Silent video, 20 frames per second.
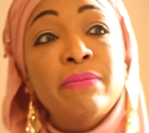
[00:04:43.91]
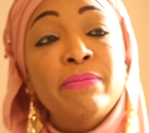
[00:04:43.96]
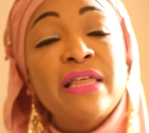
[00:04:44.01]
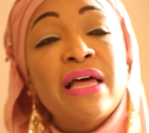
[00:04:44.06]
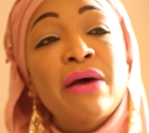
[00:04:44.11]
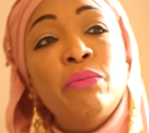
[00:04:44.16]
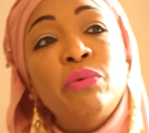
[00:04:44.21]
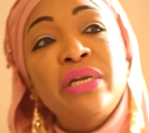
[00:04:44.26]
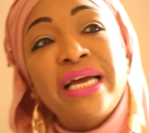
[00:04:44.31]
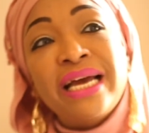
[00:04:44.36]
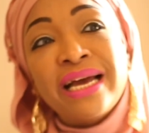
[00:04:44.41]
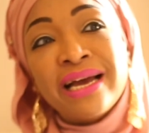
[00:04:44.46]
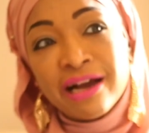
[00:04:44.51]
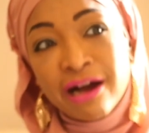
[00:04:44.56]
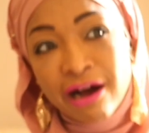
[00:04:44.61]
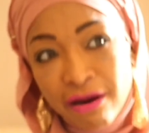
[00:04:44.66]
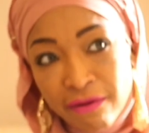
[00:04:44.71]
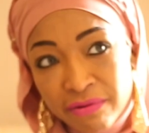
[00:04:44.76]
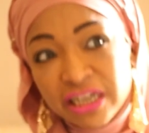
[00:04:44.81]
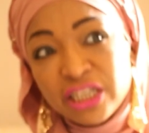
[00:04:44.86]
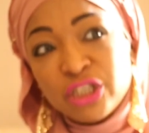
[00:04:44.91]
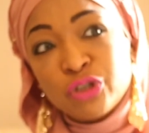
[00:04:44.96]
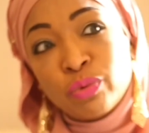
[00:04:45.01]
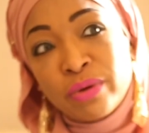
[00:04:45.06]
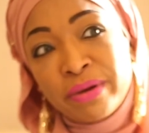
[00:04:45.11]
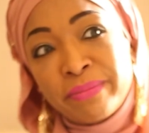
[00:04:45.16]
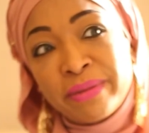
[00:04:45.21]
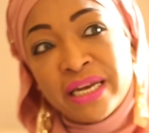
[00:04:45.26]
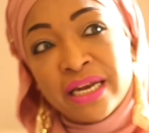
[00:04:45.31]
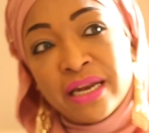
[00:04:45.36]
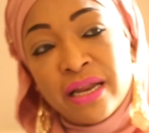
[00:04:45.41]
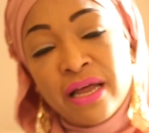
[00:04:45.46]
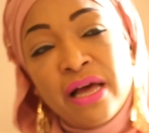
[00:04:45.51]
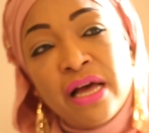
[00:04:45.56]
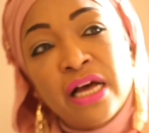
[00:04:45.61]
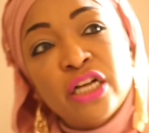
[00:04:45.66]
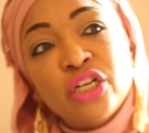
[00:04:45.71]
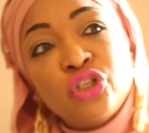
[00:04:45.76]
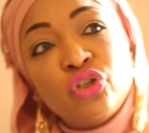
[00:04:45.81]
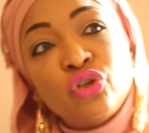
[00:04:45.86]
but that would encourage women
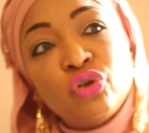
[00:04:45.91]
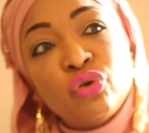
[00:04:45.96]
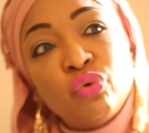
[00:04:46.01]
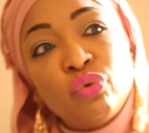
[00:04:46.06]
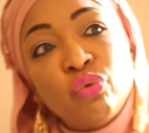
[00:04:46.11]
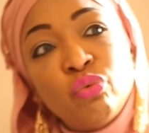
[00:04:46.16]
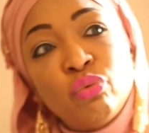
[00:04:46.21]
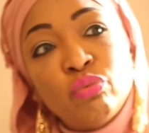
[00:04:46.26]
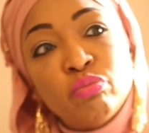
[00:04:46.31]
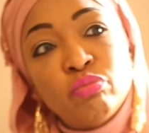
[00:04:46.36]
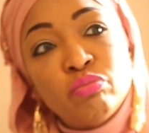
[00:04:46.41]
to